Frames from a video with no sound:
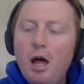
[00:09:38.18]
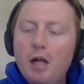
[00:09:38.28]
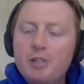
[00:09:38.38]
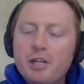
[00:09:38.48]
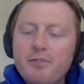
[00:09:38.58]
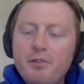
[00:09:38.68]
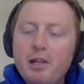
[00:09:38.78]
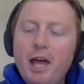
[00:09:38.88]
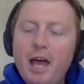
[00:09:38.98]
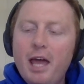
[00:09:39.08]

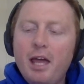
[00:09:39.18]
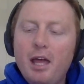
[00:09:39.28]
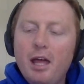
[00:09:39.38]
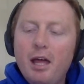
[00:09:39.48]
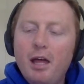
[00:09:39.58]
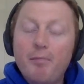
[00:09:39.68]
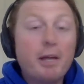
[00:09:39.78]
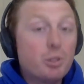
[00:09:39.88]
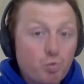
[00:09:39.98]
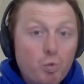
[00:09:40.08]
Chick-fil-A
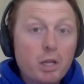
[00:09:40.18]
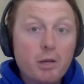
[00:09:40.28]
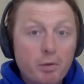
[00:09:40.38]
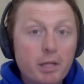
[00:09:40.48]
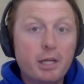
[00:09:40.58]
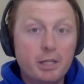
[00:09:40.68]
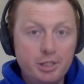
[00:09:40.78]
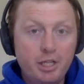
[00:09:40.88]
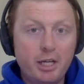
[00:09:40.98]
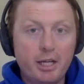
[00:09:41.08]
makes really, really good
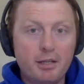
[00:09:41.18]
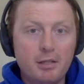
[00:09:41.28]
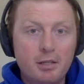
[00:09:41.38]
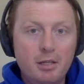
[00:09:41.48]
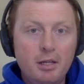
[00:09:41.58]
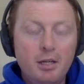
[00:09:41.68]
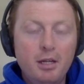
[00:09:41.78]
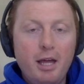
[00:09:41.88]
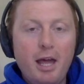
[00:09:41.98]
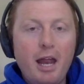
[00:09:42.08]
chicken.
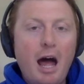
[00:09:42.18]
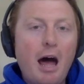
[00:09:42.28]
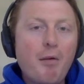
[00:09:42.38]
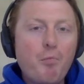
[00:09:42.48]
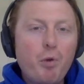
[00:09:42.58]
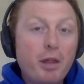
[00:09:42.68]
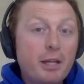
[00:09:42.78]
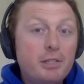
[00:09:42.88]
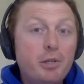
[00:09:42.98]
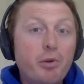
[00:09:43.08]
And I'm
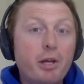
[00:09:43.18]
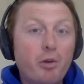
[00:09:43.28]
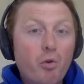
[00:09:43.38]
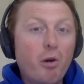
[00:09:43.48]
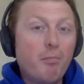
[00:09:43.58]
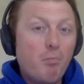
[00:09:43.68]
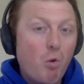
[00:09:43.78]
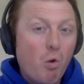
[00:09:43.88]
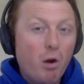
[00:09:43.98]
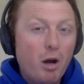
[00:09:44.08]
willing to ignore
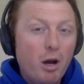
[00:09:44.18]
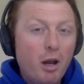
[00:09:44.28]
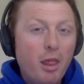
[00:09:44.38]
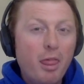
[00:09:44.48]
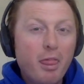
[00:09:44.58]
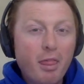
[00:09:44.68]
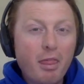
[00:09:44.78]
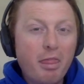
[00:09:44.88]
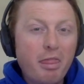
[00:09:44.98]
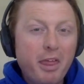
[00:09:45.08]
more
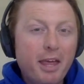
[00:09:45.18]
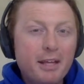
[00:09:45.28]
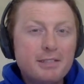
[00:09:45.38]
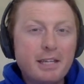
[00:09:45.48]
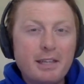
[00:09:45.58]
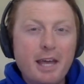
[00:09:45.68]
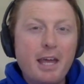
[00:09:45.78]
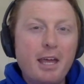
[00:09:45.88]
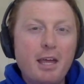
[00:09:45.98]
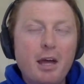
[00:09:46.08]
things that
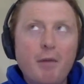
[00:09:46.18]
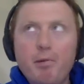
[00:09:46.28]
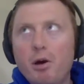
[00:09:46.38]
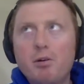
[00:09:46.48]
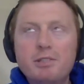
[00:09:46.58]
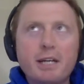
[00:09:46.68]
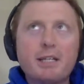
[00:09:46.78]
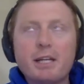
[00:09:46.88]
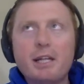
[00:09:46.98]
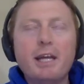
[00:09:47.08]
they oppose
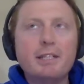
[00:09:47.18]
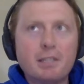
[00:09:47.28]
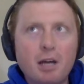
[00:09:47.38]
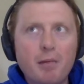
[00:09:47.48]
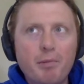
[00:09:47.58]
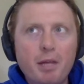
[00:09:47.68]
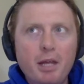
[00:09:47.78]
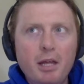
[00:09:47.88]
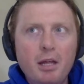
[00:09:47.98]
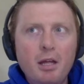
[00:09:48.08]
technically as a
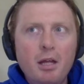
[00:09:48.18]
company